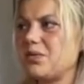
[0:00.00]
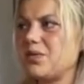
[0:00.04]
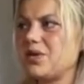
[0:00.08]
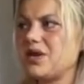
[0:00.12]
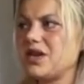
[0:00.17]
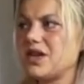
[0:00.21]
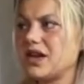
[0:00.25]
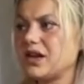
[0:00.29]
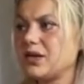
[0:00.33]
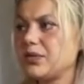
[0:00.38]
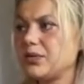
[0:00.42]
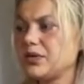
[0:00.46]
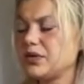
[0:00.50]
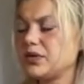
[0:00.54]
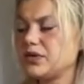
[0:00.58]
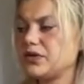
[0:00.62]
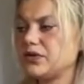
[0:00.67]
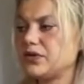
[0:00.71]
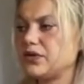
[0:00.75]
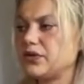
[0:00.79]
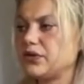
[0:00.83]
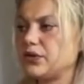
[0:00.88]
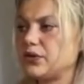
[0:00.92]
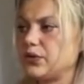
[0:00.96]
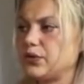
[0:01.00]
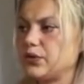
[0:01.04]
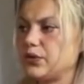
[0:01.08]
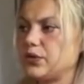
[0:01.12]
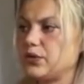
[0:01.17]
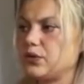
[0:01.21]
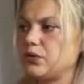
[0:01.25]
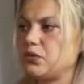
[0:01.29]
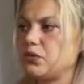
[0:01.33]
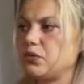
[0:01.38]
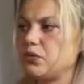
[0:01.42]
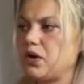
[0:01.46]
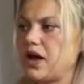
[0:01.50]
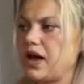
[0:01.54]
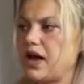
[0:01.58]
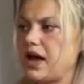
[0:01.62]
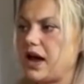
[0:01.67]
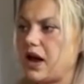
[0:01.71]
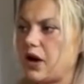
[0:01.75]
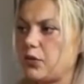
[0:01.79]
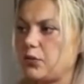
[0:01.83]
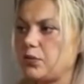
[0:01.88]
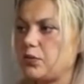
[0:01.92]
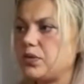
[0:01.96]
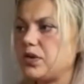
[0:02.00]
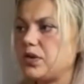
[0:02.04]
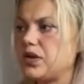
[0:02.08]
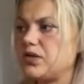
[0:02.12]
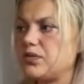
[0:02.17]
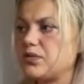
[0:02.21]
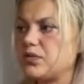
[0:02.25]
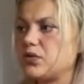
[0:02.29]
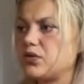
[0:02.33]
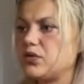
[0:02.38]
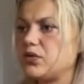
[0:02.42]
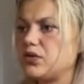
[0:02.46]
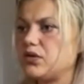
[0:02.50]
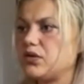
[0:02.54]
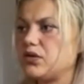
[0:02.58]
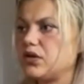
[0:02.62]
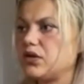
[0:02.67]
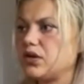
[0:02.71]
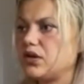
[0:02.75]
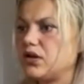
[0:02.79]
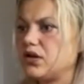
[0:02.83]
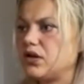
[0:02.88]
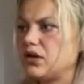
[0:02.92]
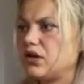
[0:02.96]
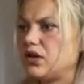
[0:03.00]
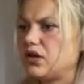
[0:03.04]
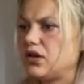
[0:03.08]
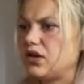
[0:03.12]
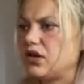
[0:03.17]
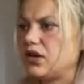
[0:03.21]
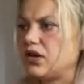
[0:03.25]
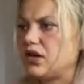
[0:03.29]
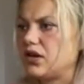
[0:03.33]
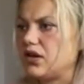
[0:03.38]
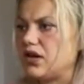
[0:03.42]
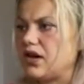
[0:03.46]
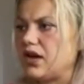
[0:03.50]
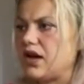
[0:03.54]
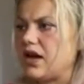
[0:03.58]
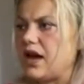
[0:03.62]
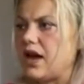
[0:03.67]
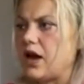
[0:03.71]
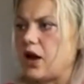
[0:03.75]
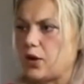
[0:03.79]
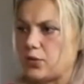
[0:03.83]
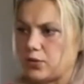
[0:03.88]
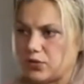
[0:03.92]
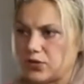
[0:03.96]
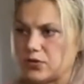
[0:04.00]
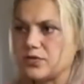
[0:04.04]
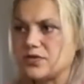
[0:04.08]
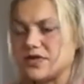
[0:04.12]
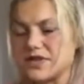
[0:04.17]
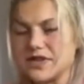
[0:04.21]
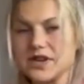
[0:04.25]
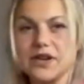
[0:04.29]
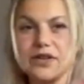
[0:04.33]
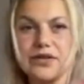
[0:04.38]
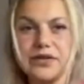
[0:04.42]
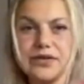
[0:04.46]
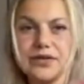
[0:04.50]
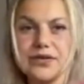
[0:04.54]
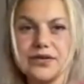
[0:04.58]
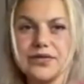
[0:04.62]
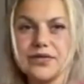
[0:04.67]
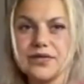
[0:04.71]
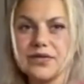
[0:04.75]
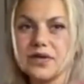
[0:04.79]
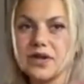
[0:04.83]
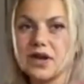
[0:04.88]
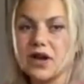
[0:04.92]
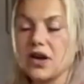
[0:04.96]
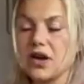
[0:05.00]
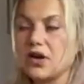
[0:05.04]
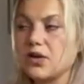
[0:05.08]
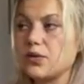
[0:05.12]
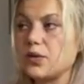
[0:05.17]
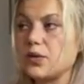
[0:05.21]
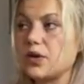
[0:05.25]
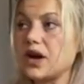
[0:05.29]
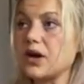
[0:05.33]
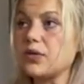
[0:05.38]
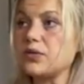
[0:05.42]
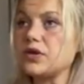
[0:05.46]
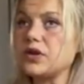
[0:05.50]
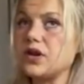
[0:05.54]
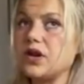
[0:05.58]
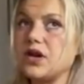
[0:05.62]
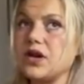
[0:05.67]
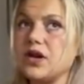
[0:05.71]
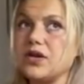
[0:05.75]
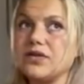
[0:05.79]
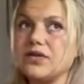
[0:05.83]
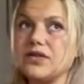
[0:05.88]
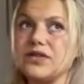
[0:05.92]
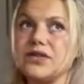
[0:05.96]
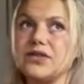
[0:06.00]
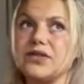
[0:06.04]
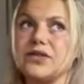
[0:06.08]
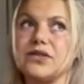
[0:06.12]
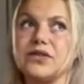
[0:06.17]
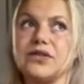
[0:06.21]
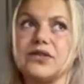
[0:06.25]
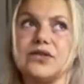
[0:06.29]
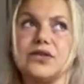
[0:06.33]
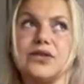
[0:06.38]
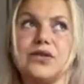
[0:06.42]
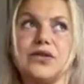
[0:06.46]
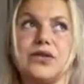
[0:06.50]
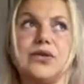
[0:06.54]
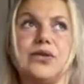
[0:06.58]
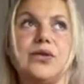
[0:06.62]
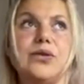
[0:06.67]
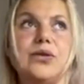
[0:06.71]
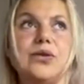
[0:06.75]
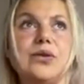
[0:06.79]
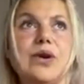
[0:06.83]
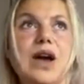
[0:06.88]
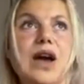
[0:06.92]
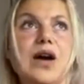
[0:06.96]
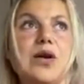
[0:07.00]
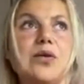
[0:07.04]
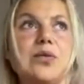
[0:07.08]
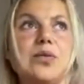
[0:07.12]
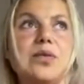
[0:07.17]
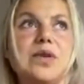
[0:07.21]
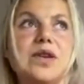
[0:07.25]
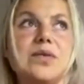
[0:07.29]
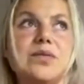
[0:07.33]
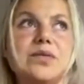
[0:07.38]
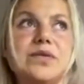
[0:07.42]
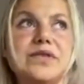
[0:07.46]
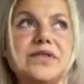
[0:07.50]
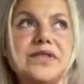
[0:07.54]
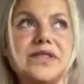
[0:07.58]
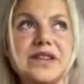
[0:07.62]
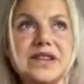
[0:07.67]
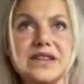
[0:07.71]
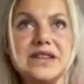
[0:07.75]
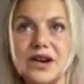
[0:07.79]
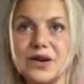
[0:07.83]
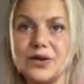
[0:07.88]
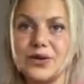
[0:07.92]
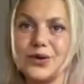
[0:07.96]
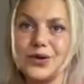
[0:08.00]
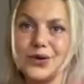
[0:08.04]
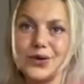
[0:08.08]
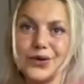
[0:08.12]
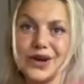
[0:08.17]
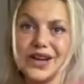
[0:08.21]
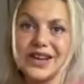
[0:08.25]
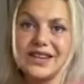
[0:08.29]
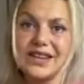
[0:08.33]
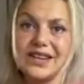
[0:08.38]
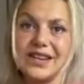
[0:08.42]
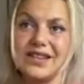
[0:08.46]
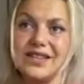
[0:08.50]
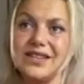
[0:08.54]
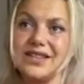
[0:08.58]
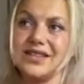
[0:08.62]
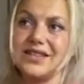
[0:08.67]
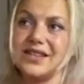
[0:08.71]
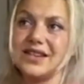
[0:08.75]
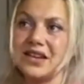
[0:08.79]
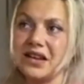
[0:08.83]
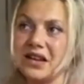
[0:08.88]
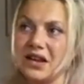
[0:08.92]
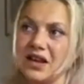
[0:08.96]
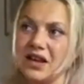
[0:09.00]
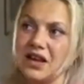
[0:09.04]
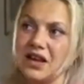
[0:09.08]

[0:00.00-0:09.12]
be able to help people help themselves. And what I would love is to help people see their own greatness